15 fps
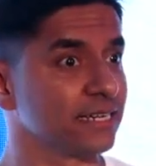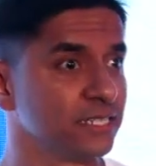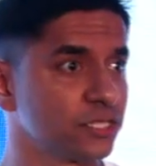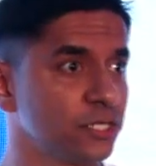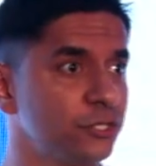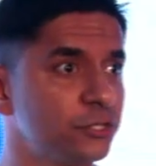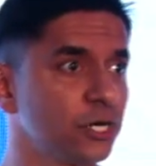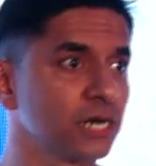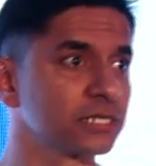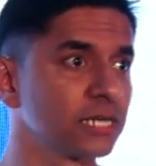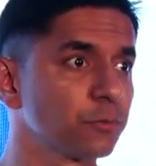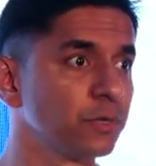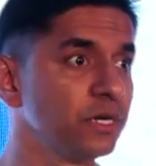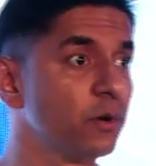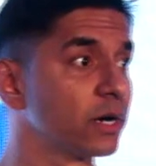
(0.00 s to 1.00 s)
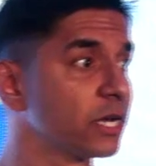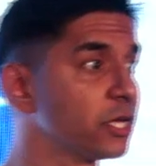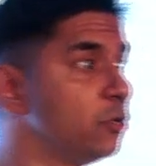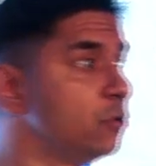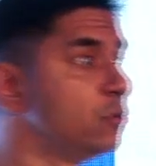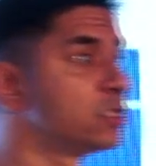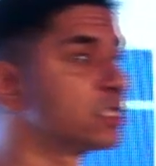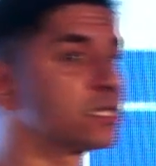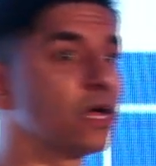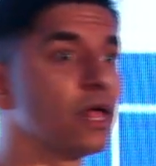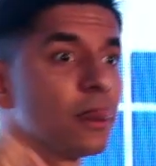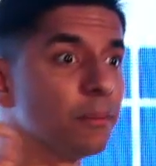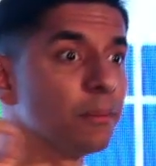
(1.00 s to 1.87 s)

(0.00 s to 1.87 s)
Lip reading: is the drug that we want to use